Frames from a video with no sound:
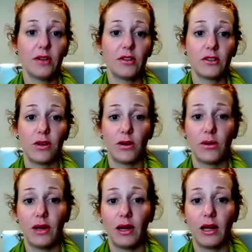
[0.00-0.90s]

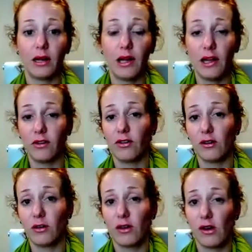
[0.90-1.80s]
So a class
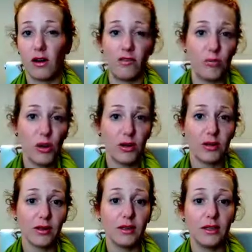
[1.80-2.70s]
kind of
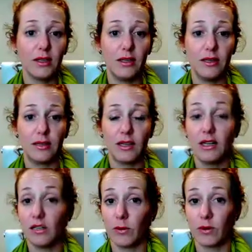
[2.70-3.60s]
book is a
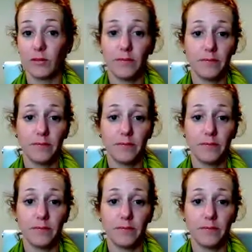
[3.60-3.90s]
textbook.